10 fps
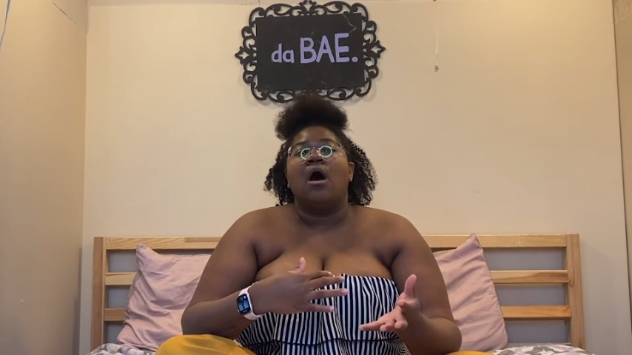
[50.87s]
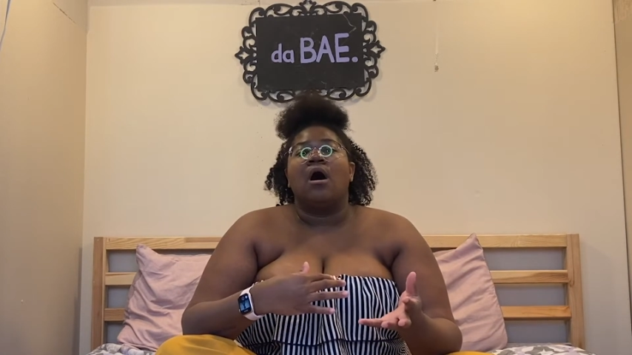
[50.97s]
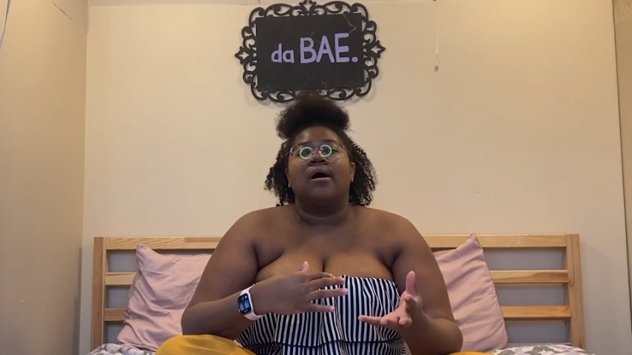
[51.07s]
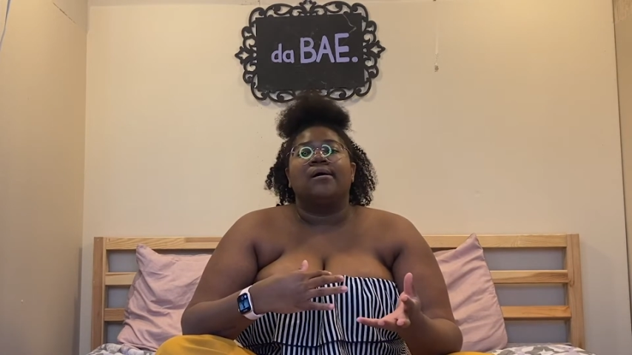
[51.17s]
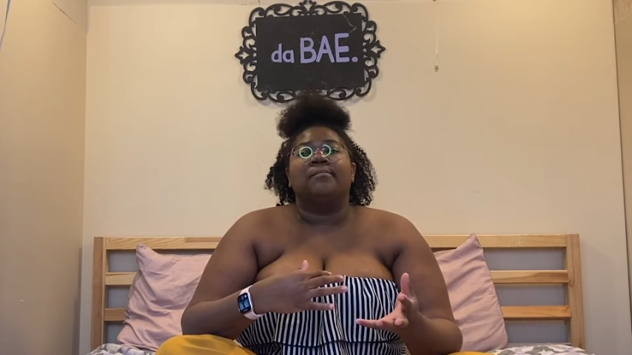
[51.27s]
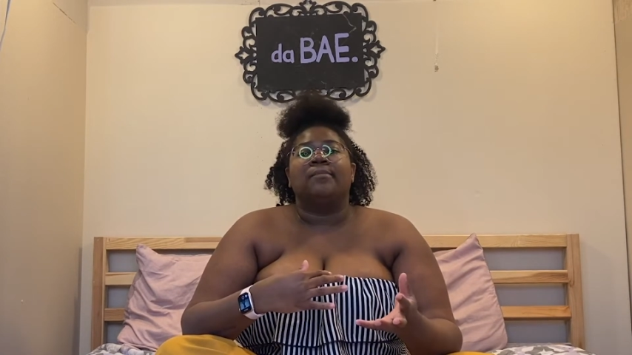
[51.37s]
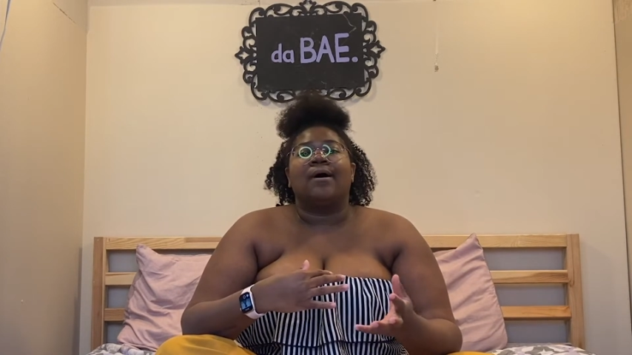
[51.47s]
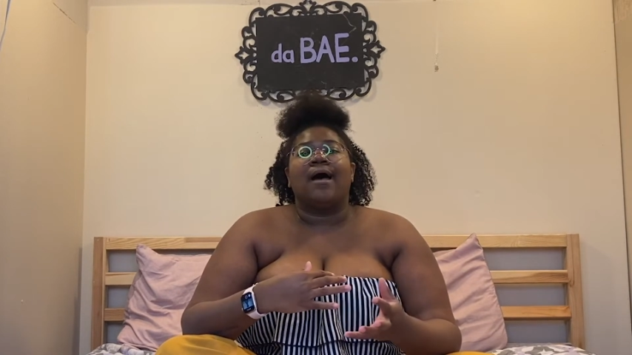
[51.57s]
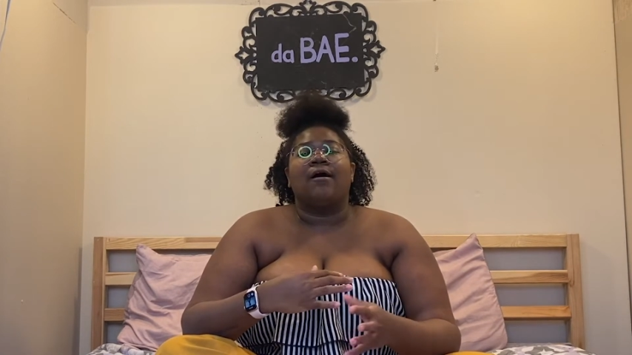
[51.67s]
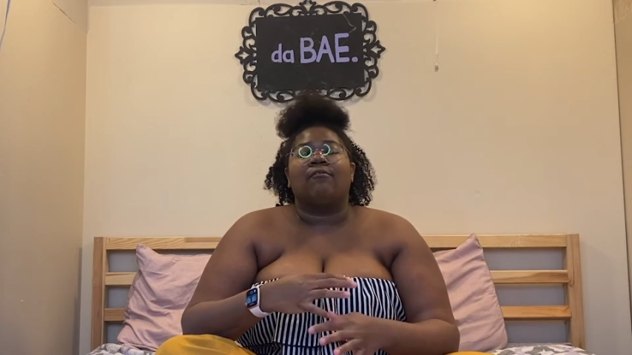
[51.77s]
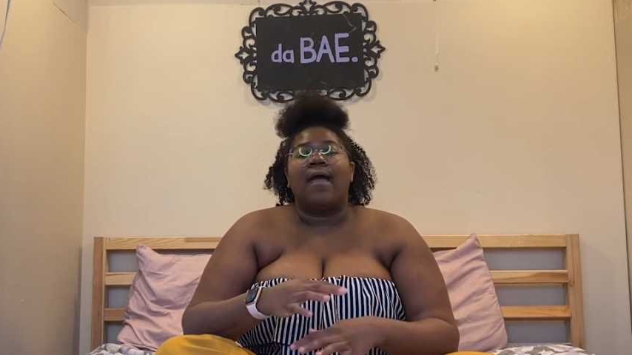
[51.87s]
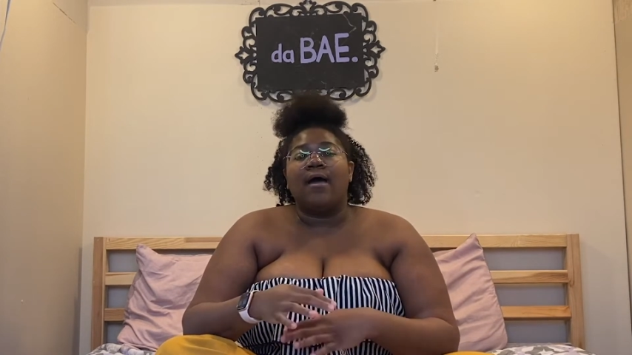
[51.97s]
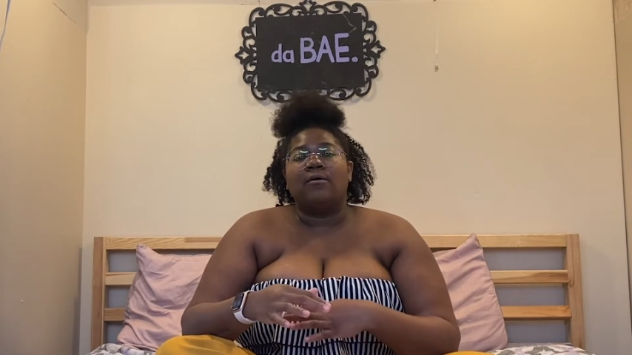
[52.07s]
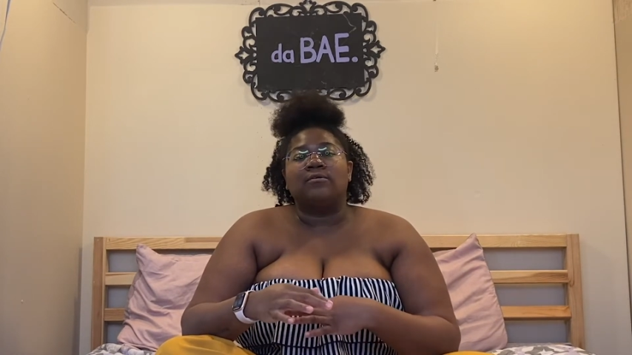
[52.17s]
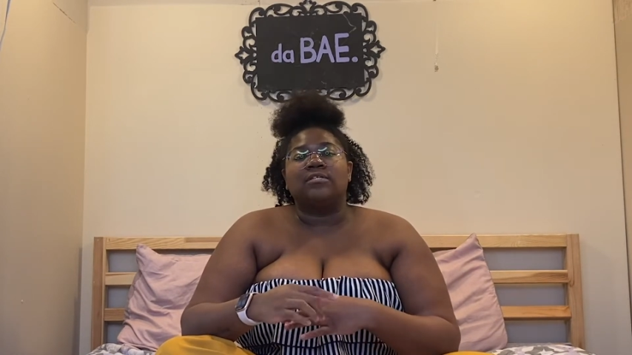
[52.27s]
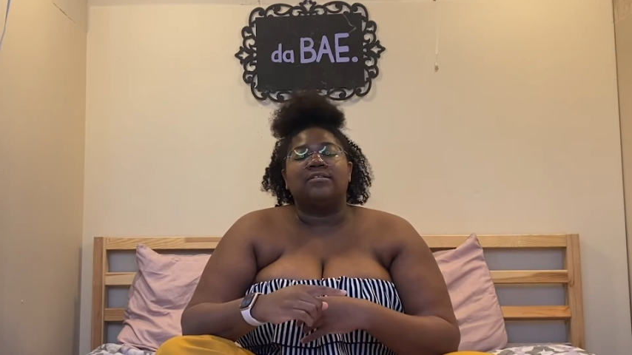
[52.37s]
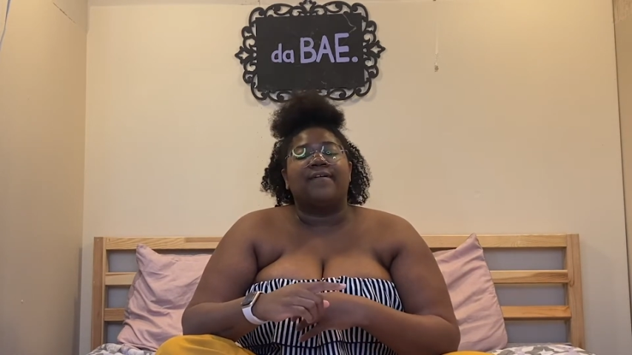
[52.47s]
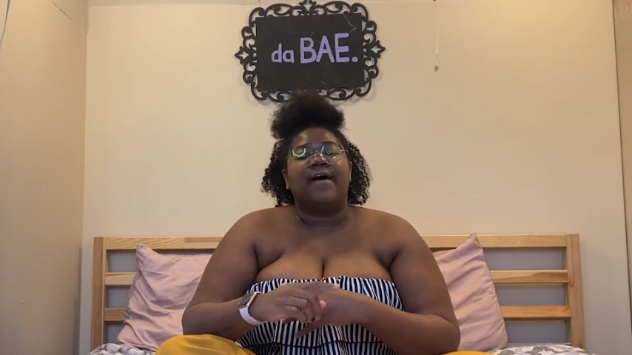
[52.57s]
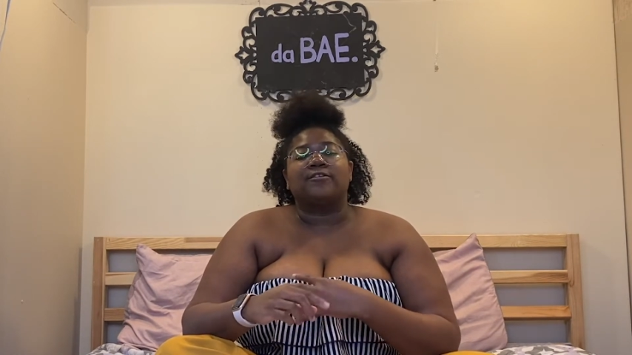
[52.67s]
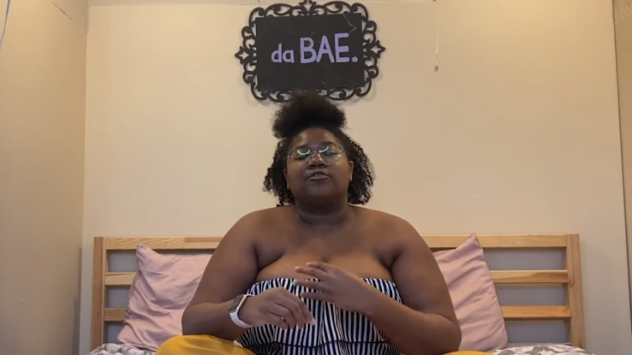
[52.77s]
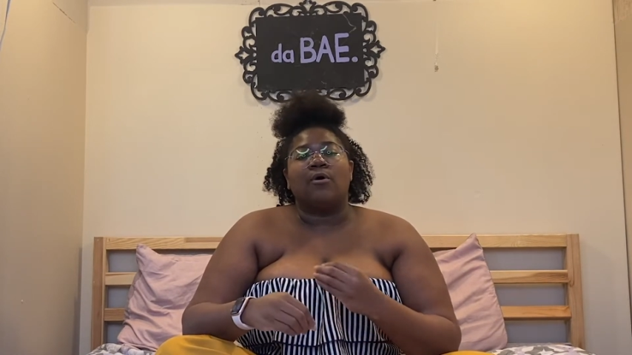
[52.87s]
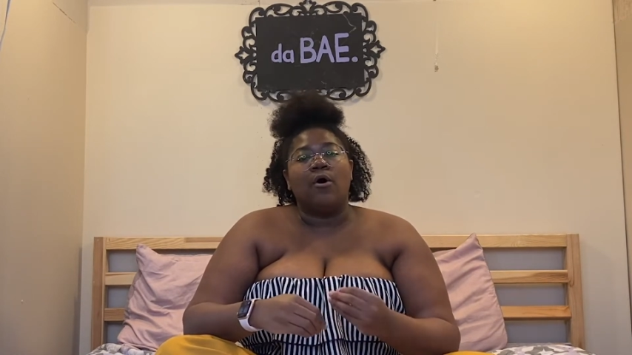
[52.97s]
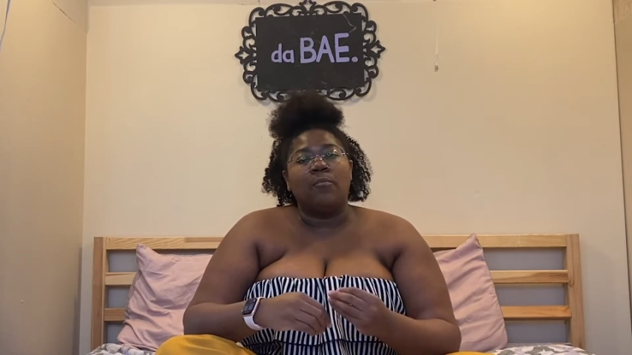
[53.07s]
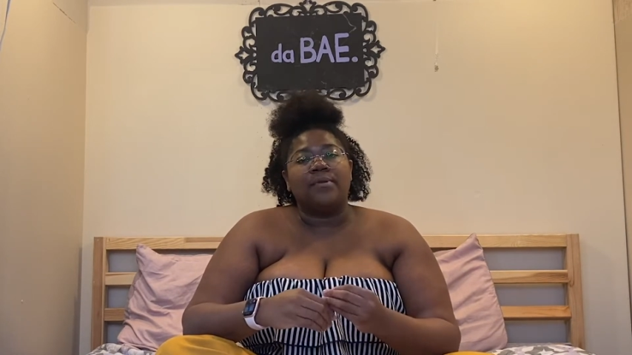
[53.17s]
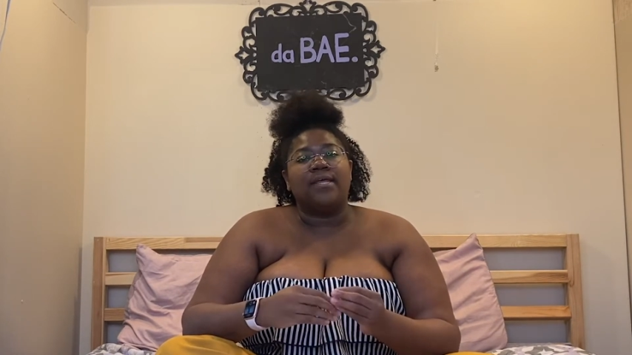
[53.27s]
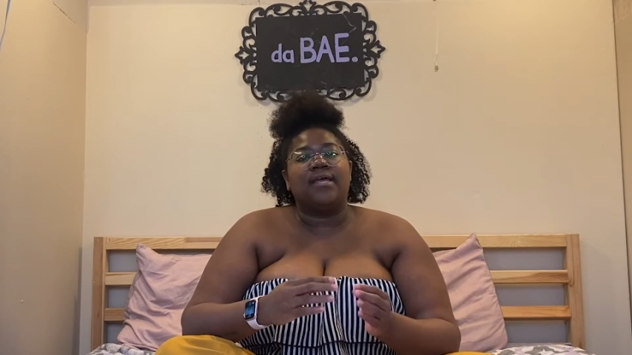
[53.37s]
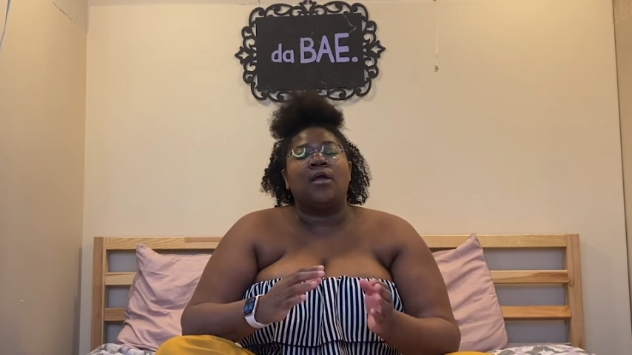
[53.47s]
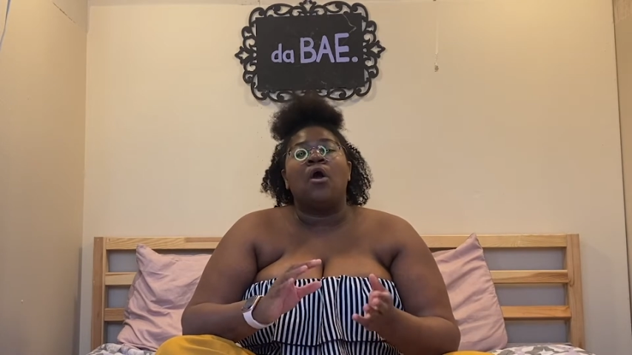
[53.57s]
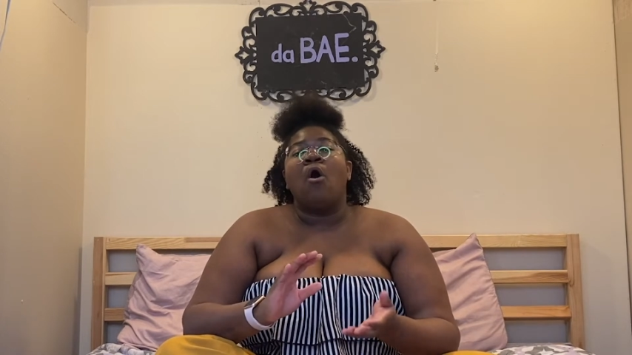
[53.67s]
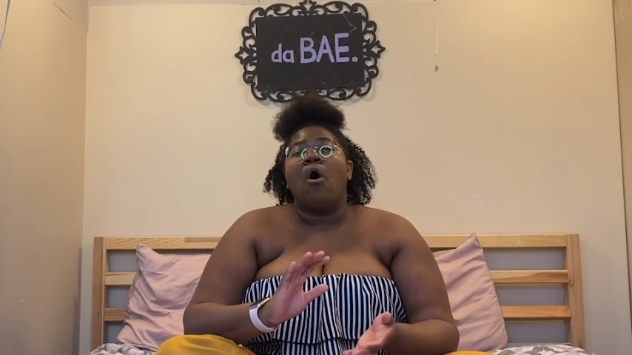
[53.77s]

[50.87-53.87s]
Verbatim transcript: um, around the vaginal opening,